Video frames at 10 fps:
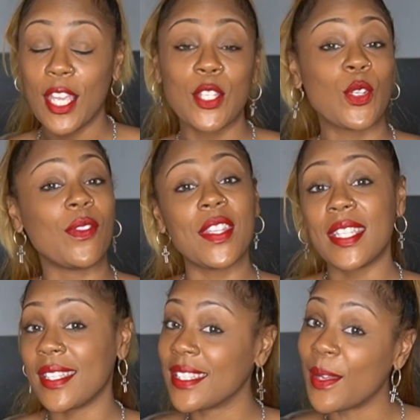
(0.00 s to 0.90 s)
So if
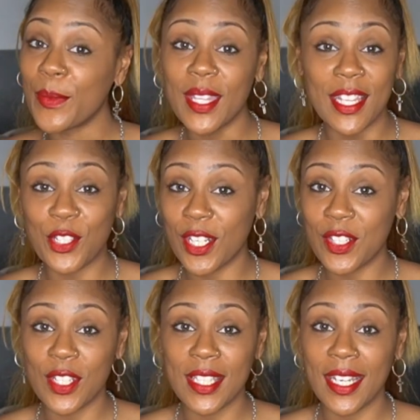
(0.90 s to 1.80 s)
this is something that you're
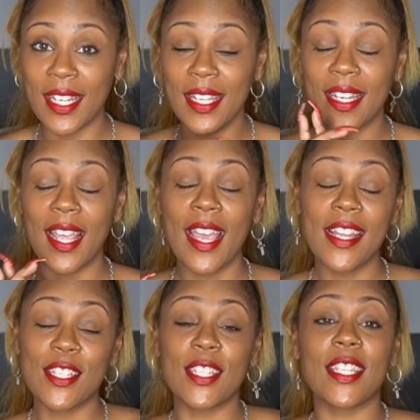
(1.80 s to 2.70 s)
interested in,
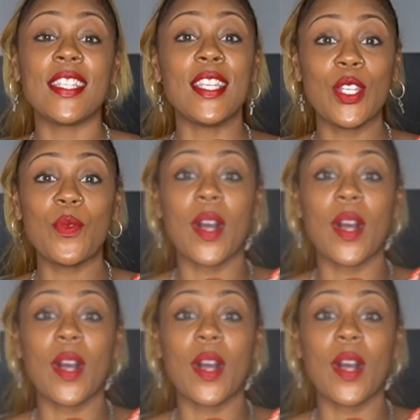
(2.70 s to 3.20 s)
just continue